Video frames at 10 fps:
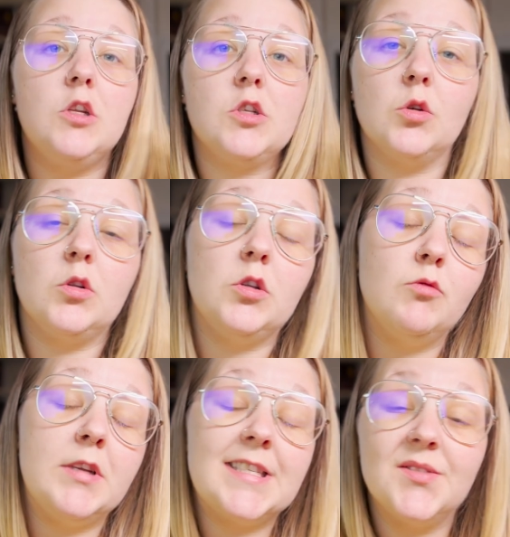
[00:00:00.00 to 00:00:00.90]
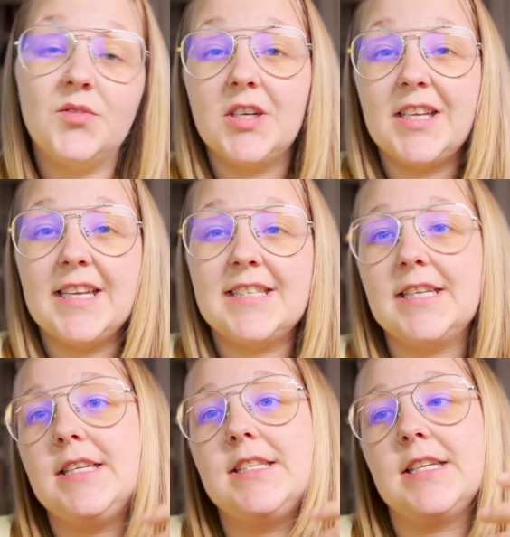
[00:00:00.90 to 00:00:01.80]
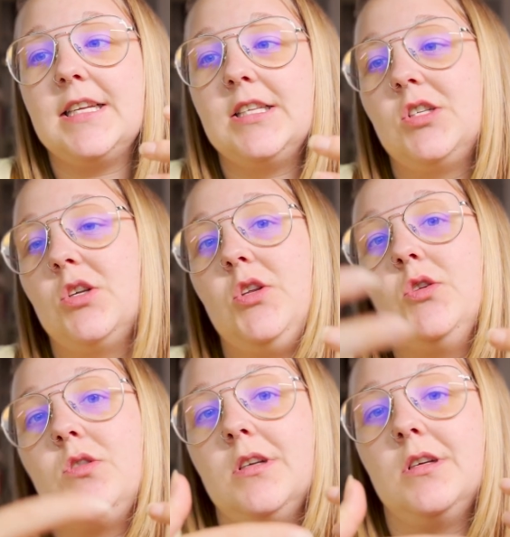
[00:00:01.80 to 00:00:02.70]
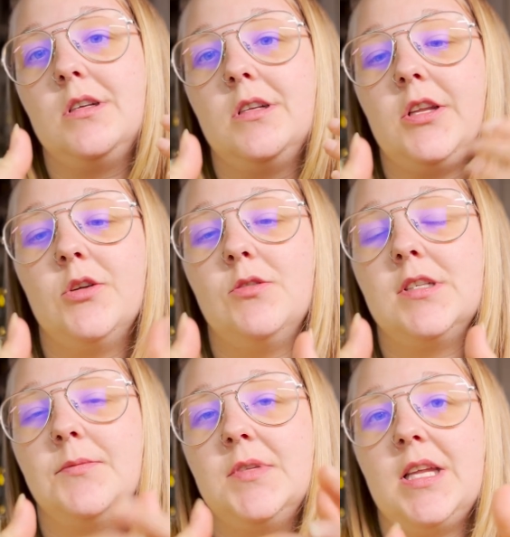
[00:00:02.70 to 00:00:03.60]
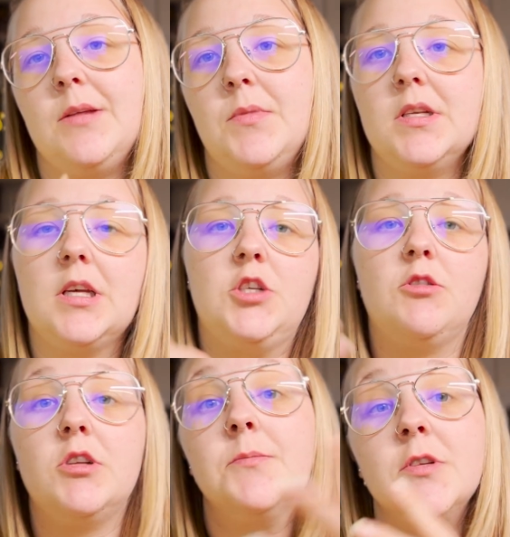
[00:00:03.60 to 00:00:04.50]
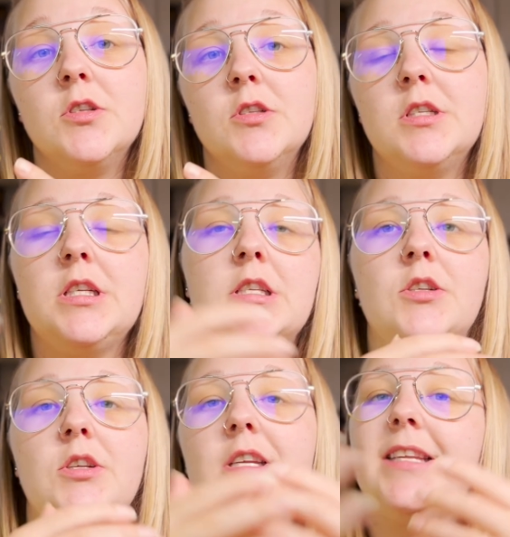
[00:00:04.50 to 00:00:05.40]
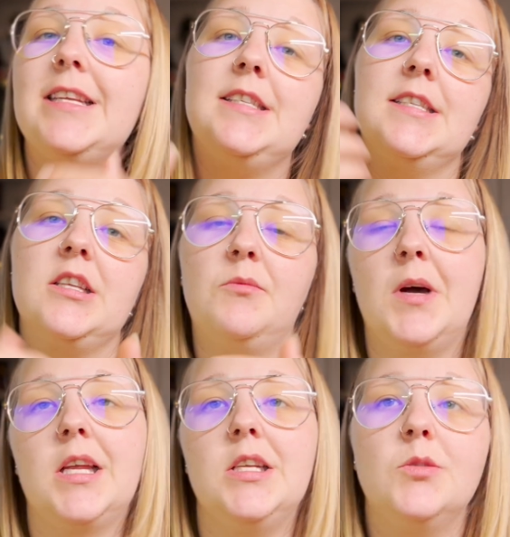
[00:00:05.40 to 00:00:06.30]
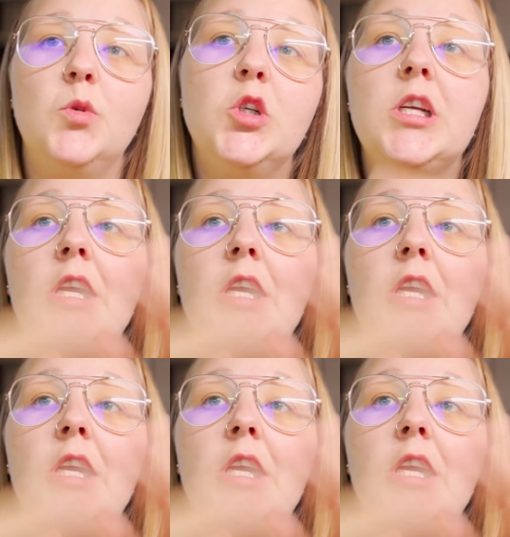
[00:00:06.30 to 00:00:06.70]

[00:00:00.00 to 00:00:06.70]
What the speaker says: So the reason for kit days is so you can use them to keep in touch on your maternity, so you can ease yourself back into work.